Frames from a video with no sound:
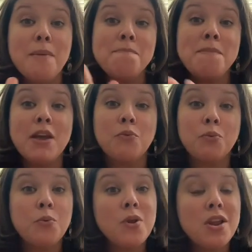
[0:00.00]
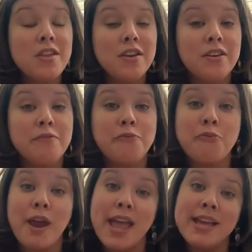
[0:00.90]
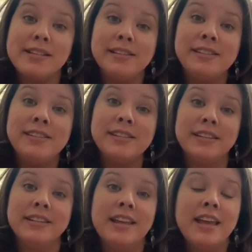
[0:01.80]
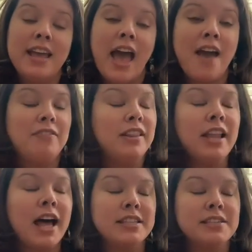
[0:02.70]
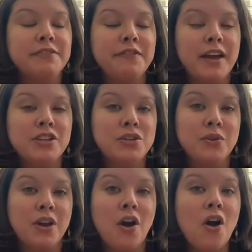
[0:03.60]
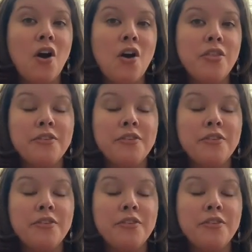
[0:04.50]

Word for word: make really good friends and have lots of fun doing all the